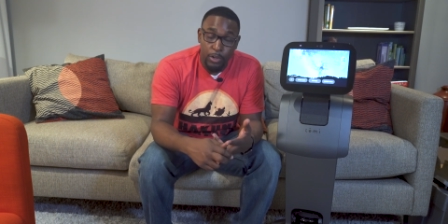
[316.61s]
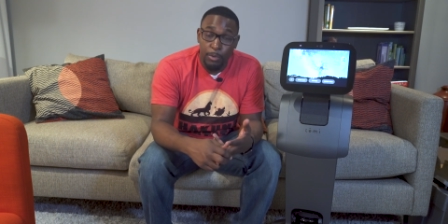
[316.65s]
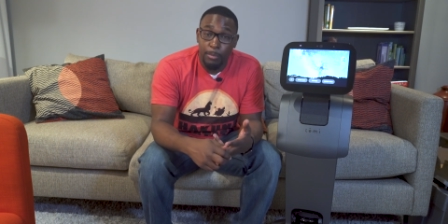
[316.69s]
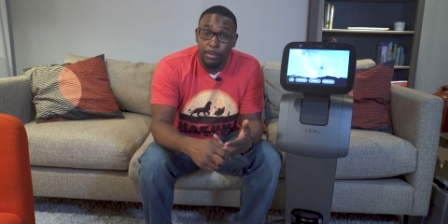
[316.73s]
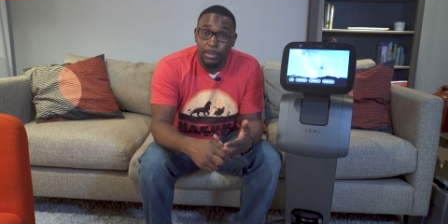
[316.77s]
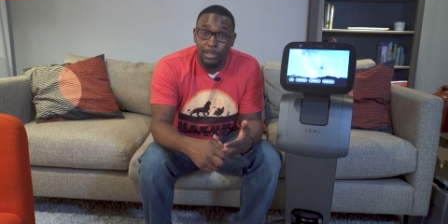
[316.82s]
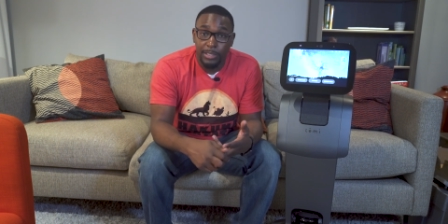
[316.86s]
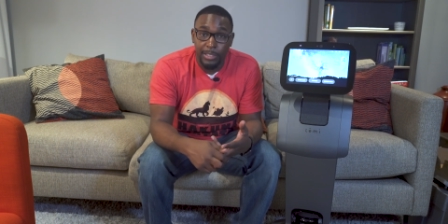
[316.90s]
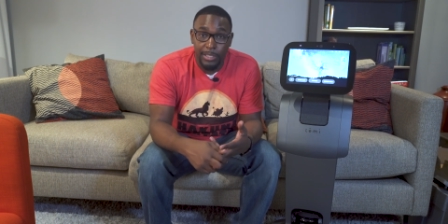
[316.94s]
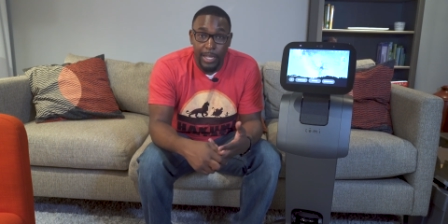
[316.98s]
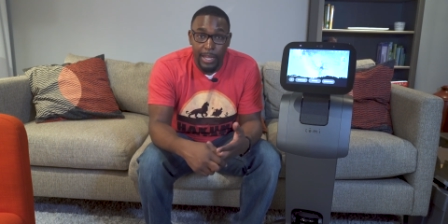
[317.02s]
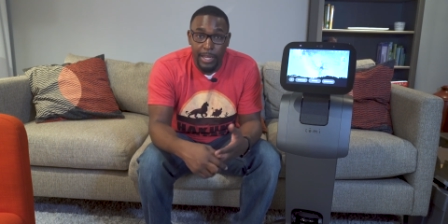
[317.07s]

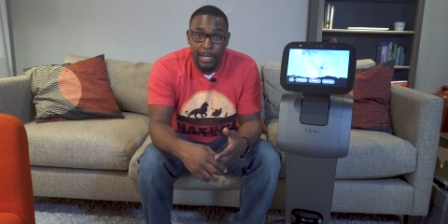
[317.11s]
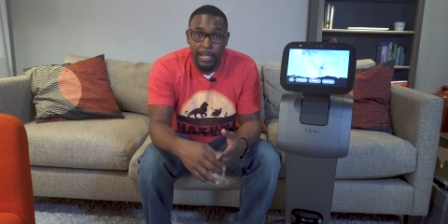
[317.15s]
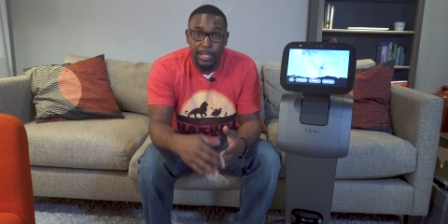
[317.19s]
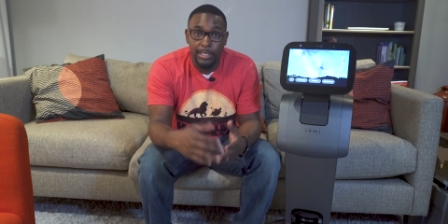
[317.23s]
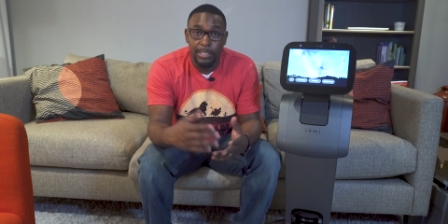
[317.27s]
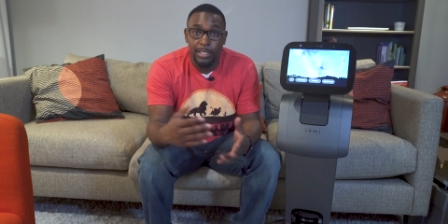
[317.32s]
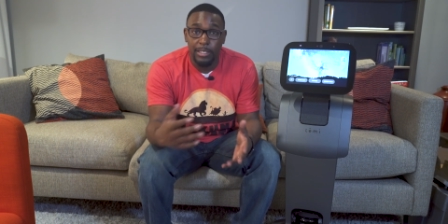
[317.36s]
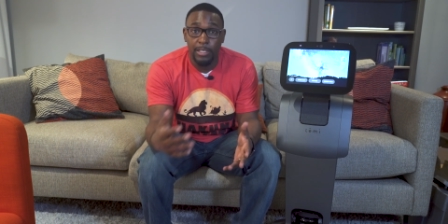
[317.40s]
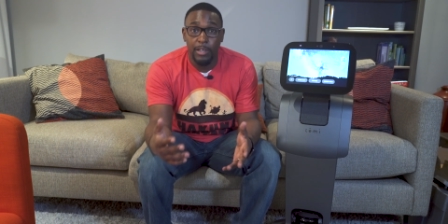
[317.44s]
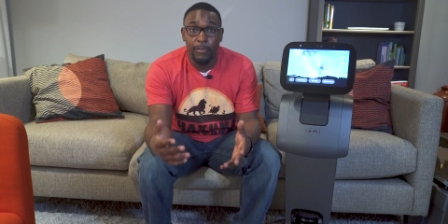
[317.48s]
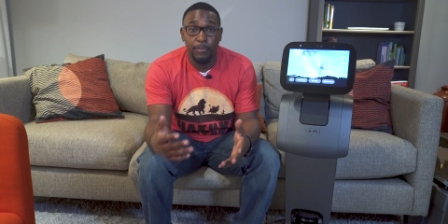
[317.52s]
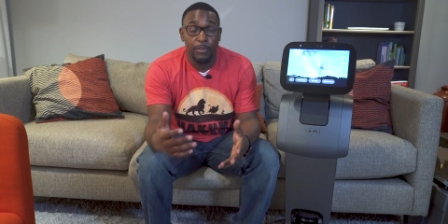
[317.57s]

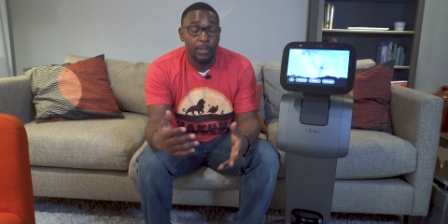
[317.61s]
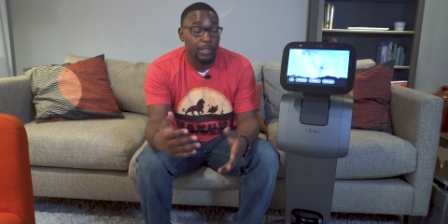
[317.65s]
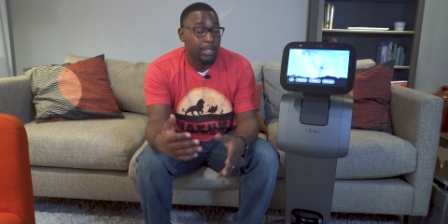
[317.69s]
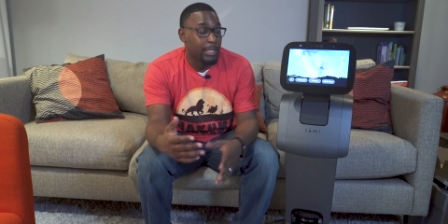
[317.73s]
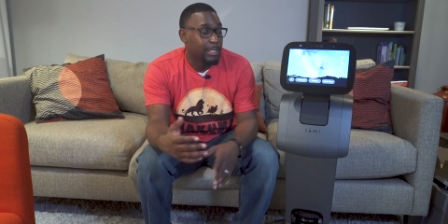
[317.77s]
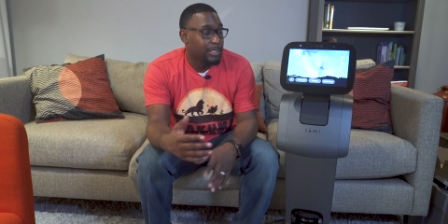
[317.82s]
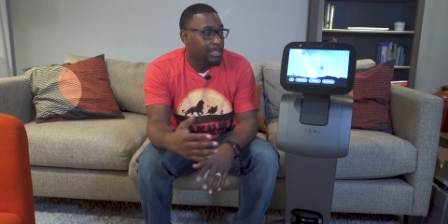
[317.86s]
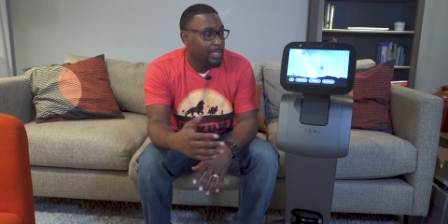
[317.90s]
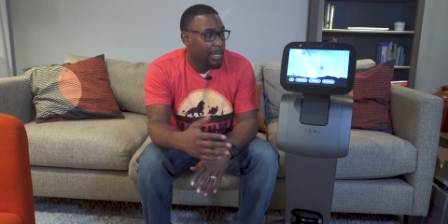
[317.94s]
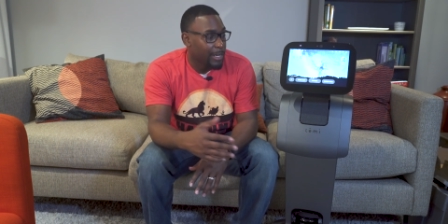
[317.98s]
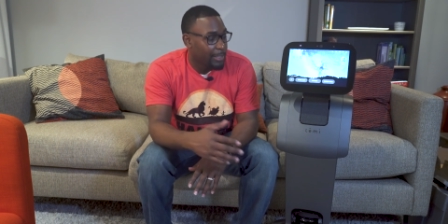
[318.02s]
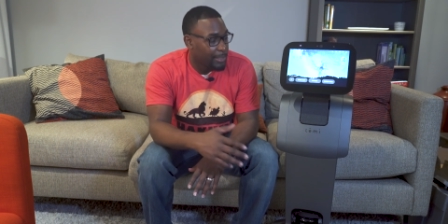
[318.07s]
Mercedes and different
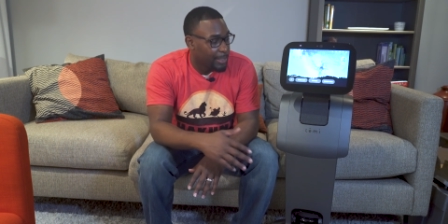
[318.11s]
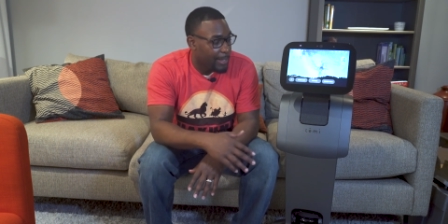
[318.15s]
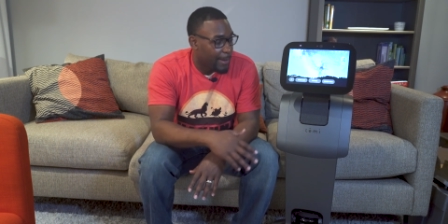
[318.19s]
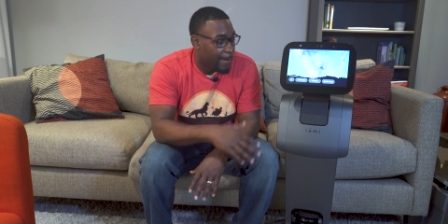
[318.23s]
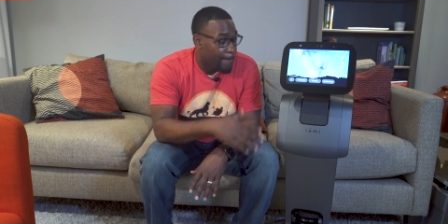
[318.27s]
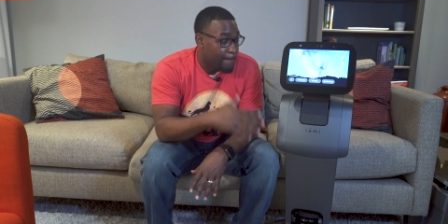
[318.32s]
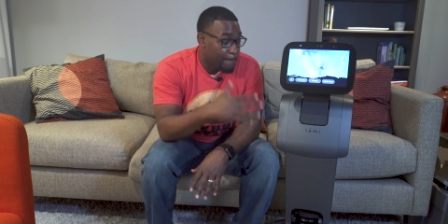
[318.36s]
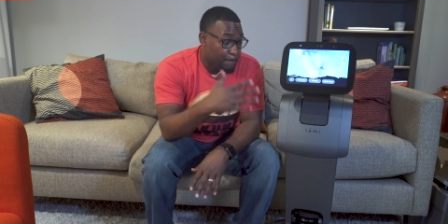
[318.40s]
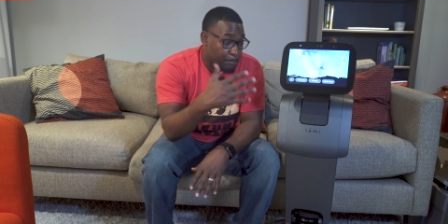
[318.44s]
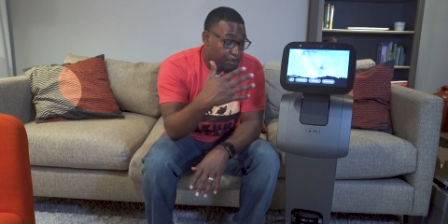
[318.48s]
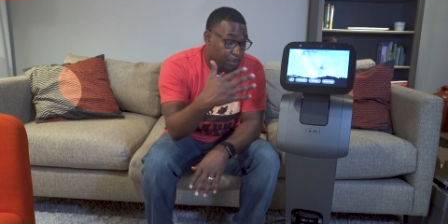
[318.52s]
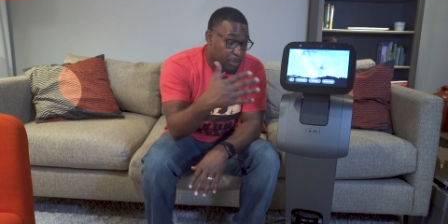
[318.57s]
things like
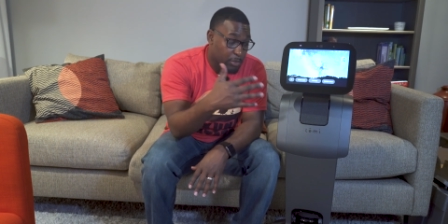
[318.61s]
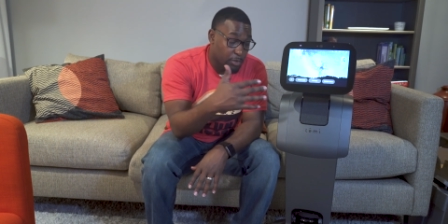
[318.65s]
that.